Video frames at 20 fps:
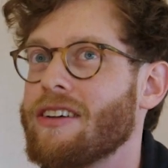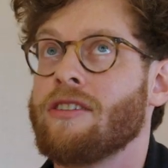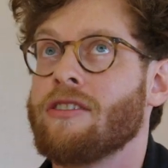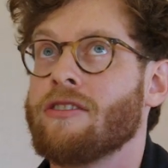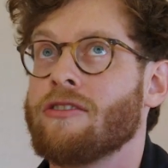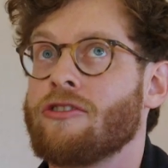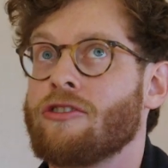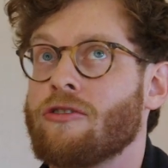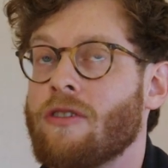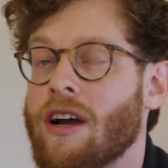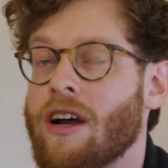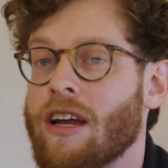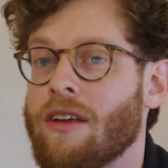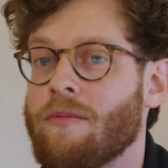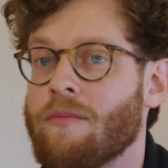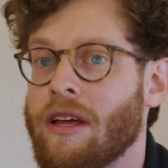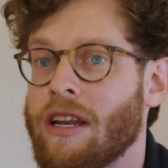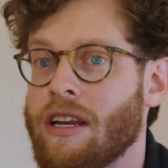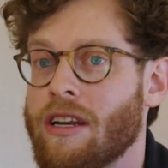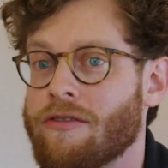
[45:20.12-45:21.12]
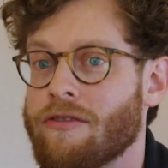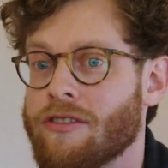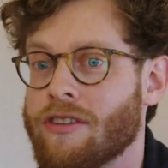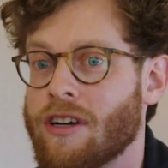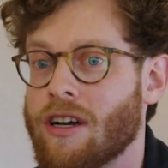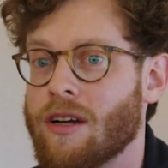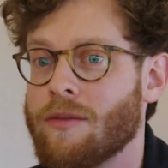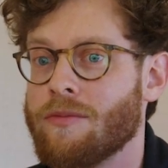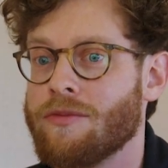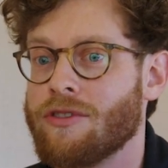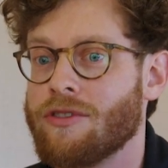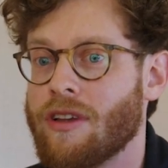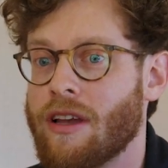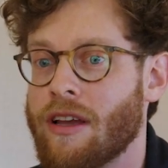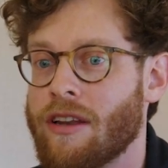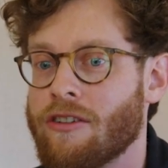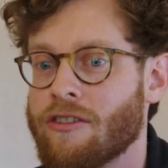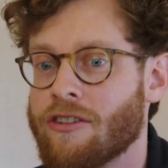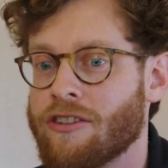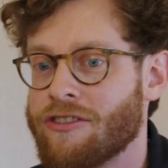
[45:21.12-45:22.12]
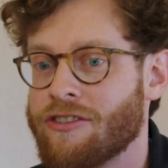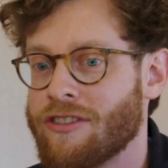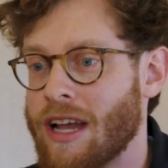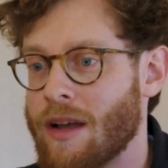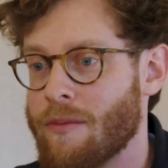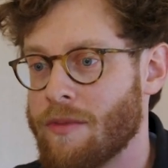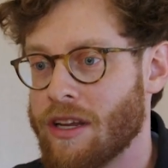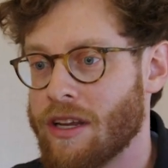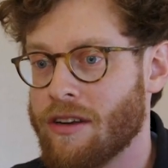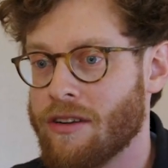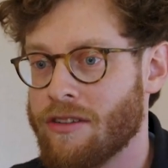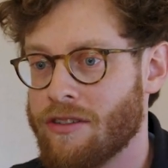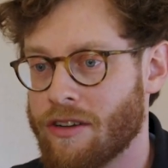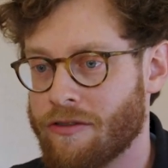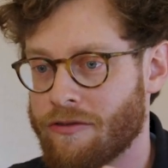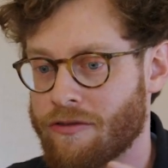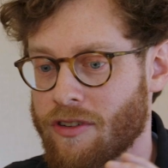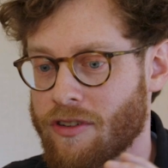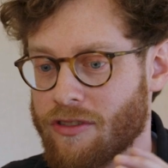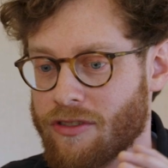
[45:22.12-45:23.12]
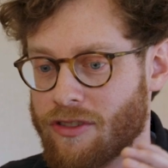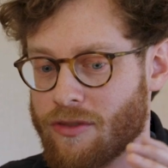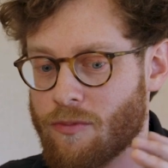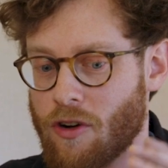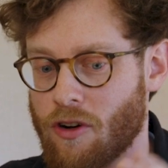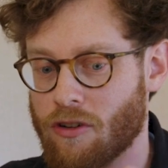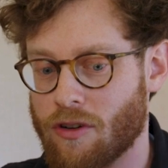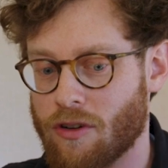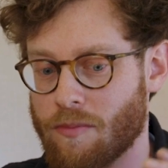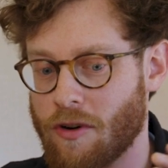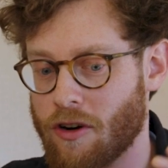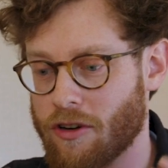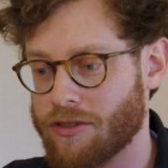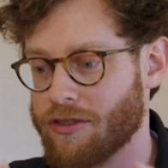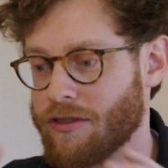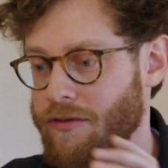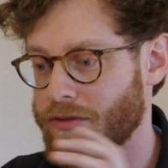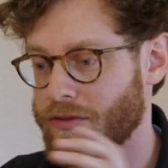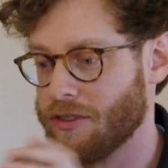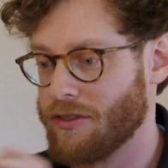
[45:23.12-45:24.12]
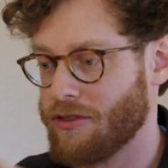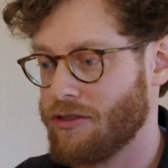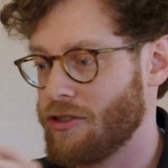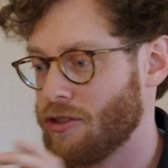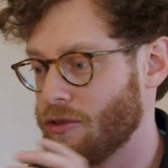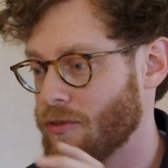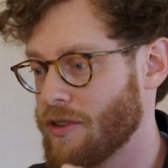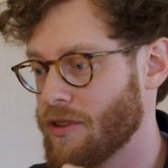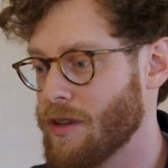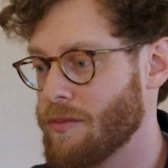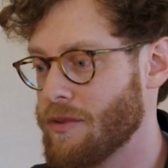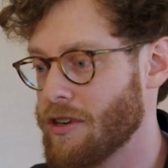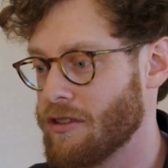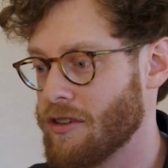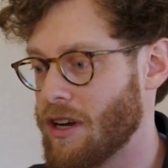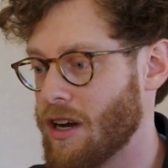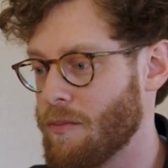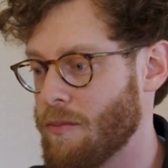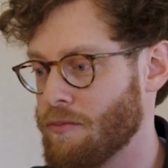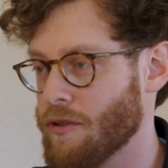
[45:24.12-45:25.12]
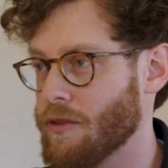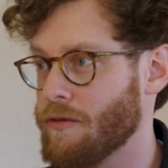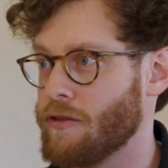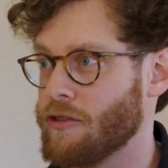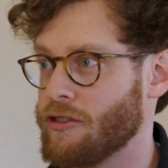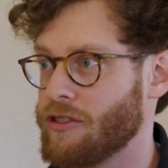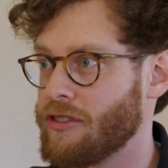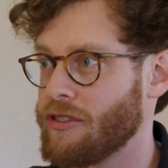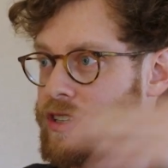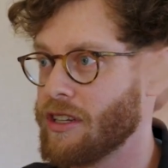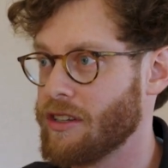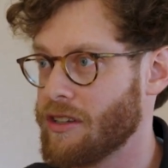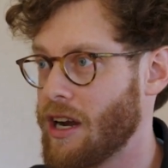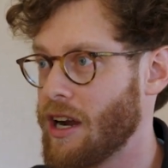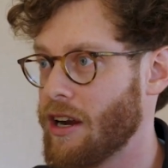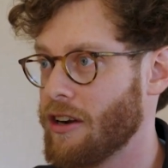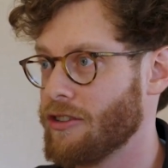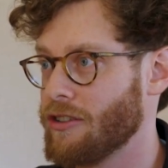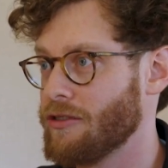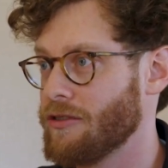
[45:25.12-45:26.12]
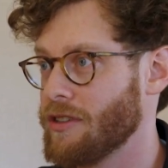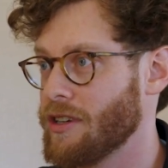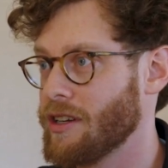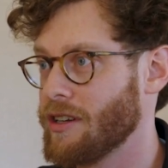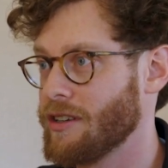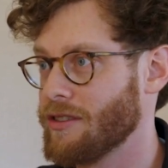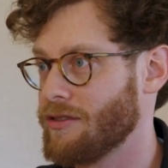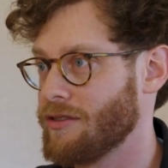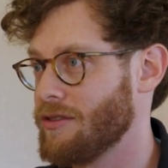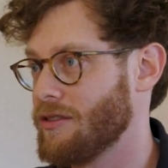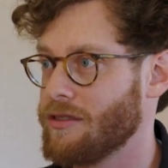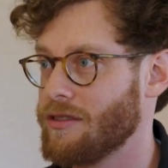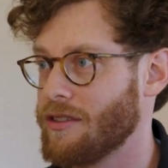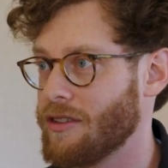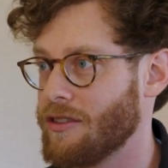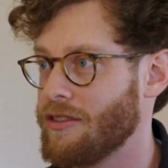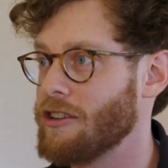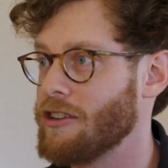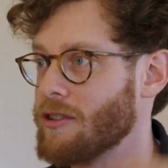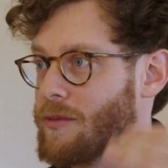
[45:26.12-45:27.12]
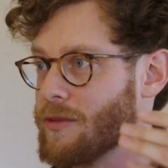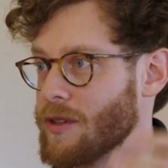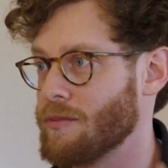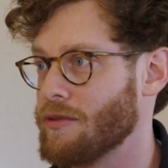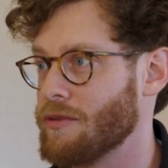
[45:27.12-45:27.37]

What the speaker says: You're trying many different times and you're examining different smaller parts of the tree, but you're not brute forcing the entire tree because the theorems it